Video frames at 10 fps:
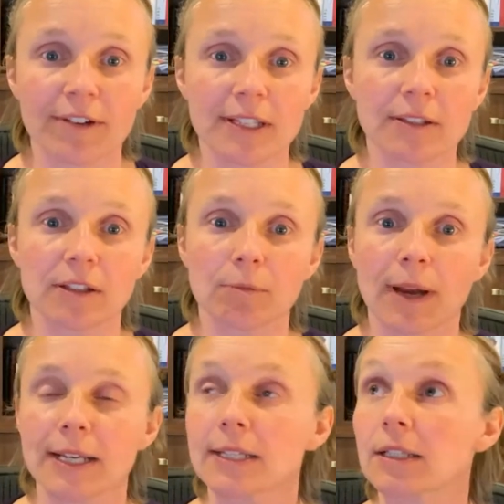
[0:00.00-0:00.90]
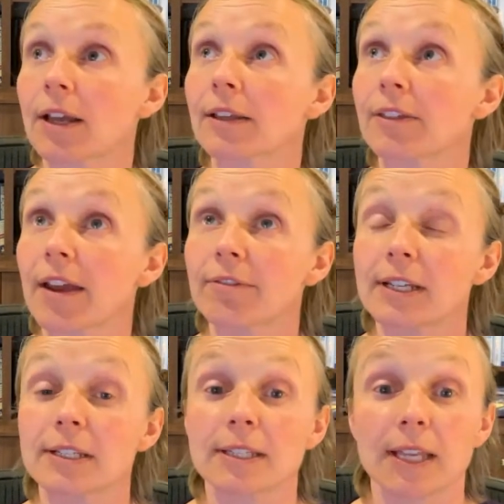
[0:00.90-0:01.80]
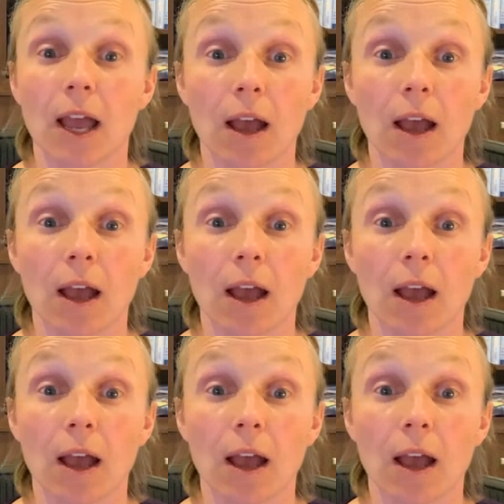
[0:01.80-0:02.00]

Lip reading: there isn't the waste like there is